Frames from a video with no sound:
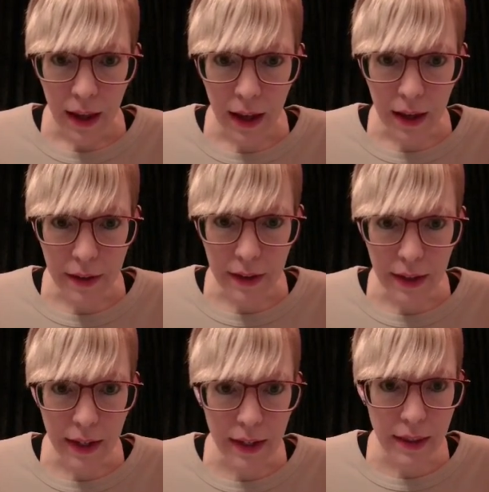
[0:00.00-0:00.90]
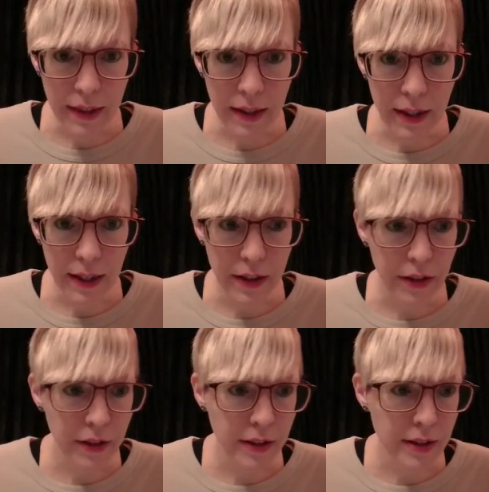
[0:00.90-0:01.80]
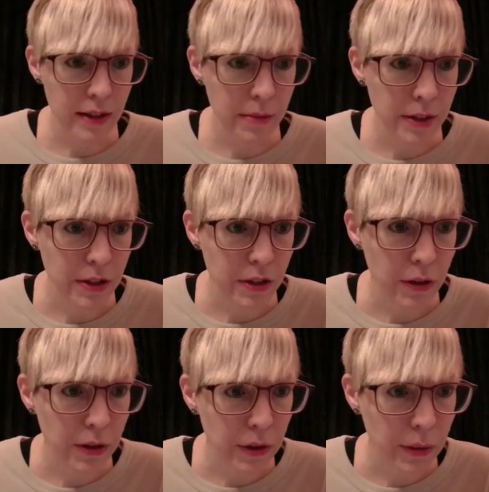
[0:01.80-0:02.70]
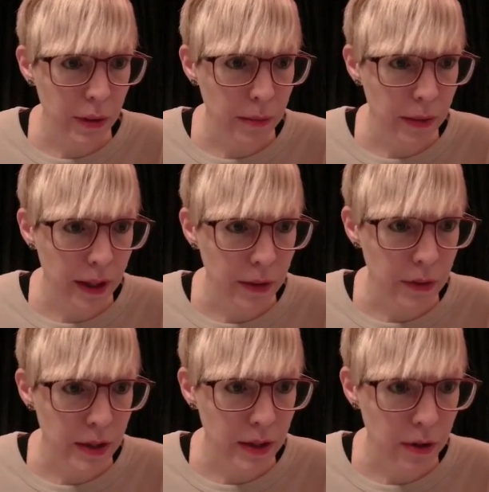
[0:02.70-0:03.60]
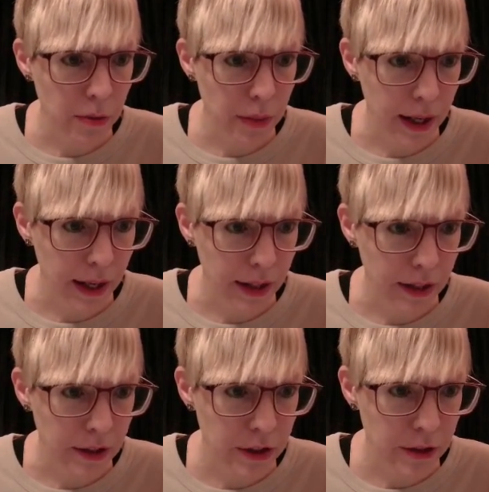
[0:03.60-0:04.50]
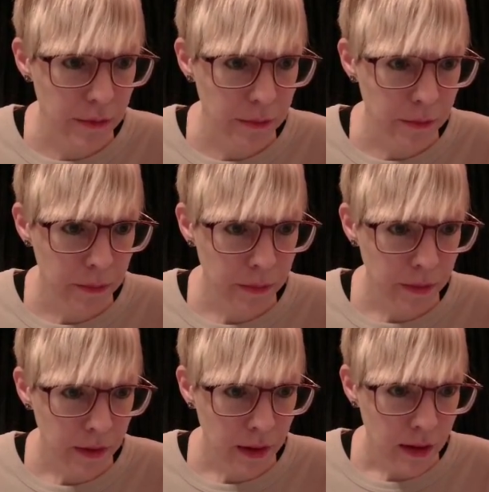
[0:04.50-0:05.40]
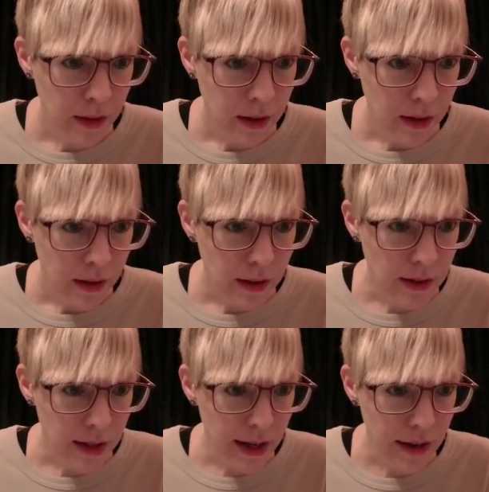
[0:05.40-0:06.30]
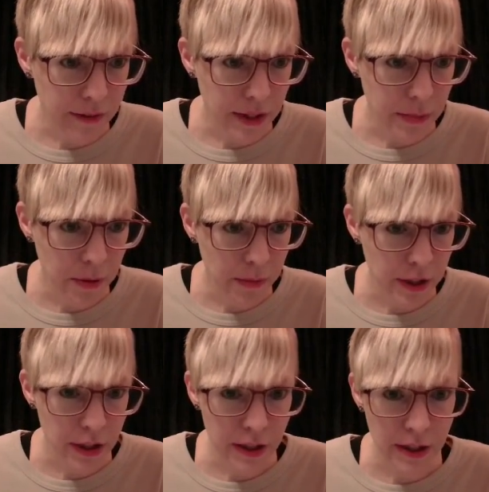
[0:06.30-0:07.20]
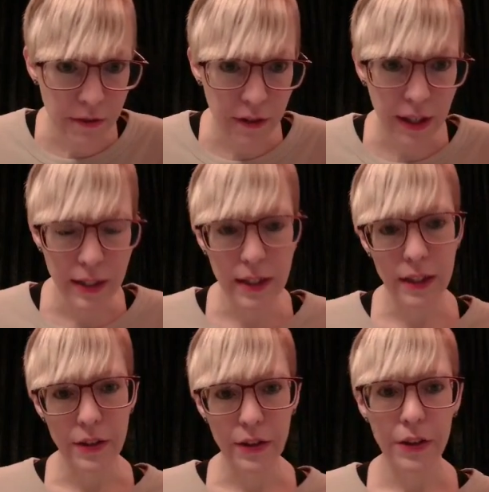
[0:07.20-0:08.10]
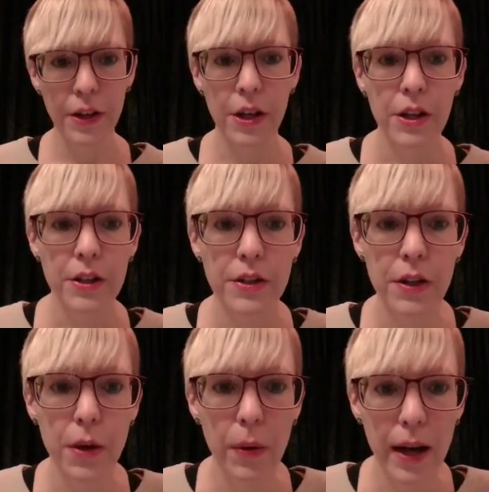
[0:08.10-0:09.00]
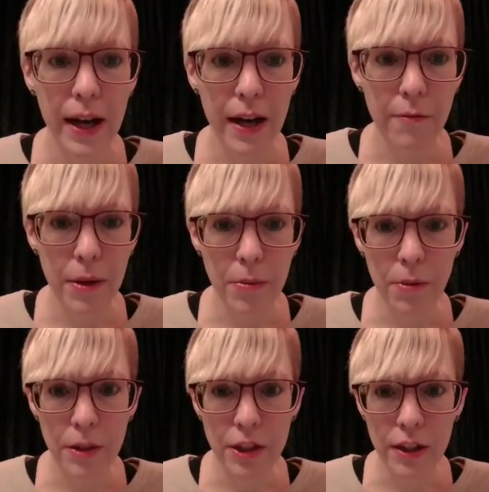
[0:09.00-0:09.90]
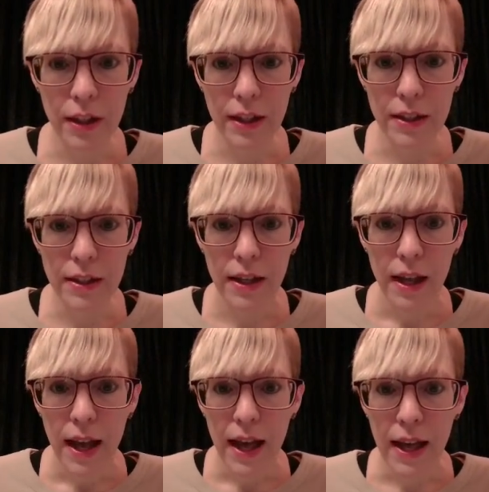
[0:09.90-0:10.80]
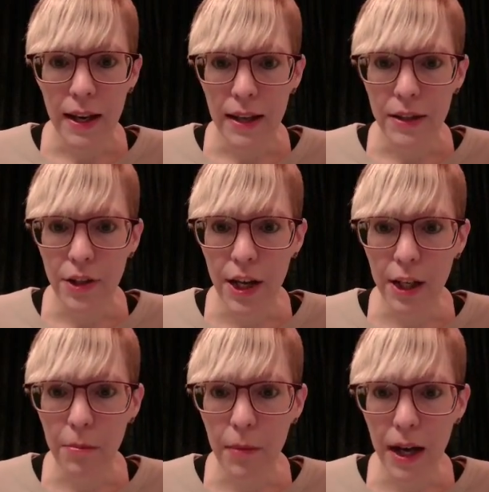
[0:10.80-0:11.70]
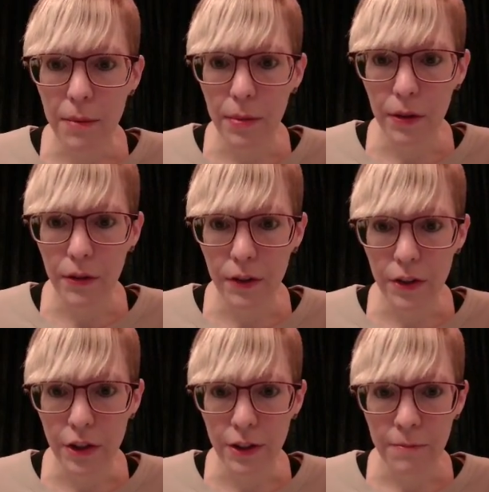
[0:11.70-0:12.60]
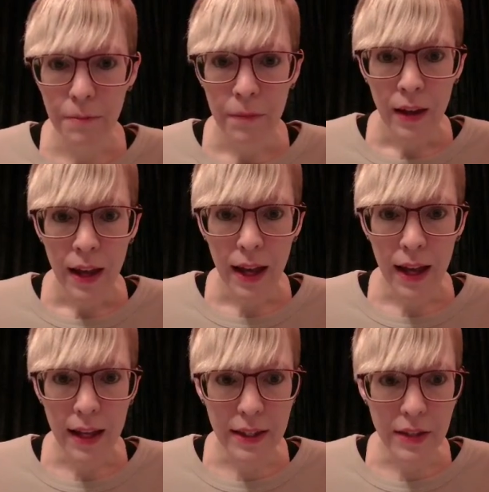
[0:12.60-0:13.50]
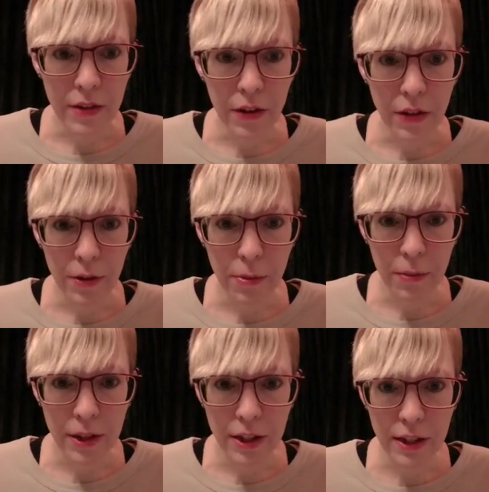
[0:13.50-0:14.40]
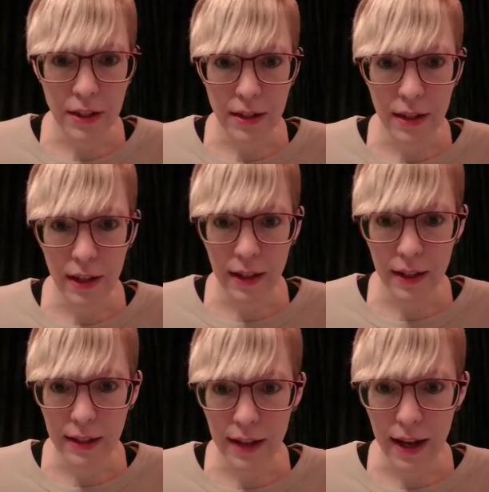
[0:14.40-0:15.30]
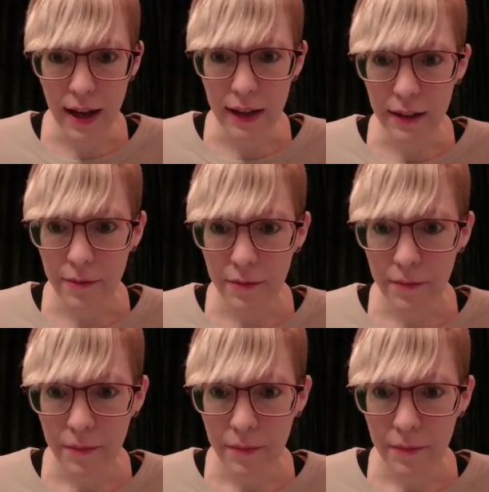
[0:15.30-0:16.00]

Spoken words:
The key thing here is, let me show you in my util package, is I have these permissions defined here. So I have my permission list and I check my build version. And these are all the permissions that I need to add